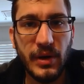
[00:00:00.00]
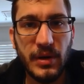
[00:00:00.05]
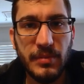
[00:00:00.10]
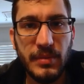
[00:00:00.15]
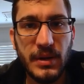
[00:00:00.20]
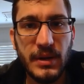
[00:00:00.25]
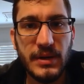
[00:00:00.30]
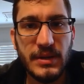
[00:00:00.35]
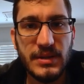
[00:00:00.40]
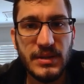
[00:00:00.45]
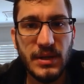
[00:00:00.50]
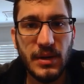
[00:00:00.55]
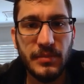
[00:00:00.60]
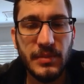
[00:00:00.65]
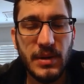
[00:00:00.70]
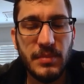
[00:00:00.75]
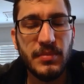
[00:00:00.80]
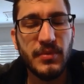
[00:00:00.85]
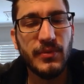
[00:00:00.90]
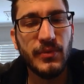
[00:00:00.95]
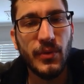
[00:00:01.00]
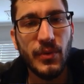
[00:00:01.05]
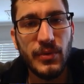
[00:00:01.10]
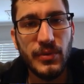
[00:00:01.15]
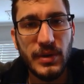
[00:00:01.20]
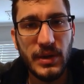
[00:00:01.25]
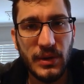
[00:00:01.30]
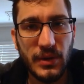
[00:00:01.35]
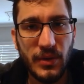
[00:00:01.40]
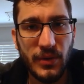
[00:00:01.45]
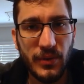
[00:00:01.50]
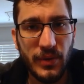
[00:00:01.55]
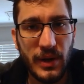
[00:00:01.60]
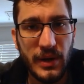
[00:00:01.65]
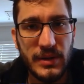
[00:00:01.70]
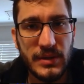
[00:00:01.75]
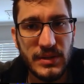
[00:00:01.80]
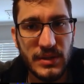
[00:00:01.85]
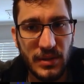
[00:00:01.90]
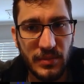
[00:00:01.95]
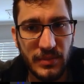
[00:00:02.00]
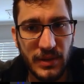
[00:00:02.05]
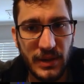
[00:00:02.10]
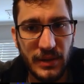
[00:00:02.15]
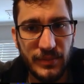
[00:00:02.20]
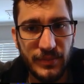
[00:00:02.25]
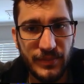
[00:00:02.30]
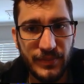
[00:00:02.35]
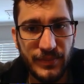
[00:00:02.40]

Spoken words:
to be in a subnet before you can create a subnet.